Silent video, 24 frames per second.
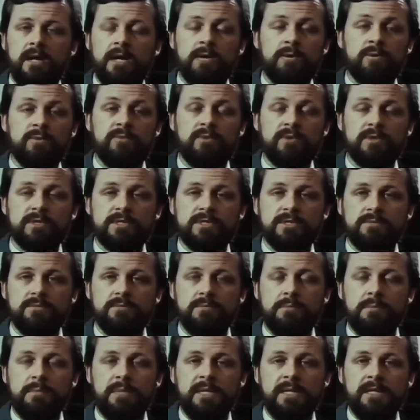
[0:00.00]
and traverse
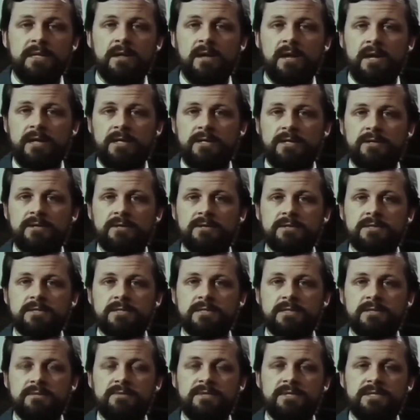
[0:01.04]
many light
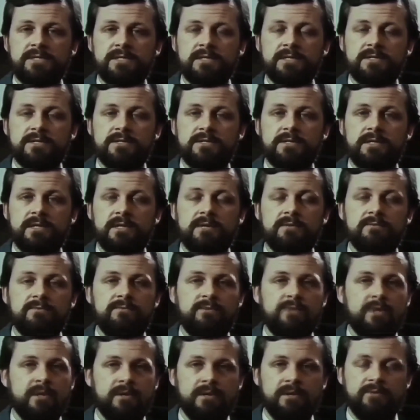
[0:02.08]
years of distance in a
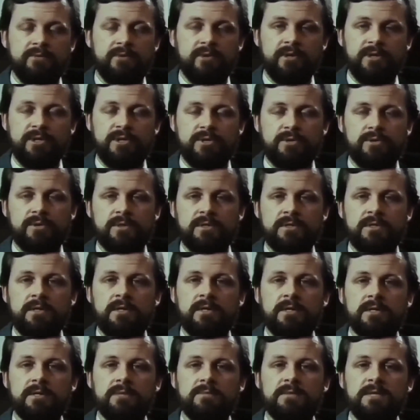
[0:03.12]
very, very short
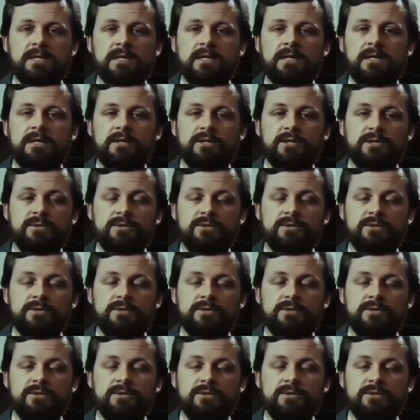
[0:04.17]
time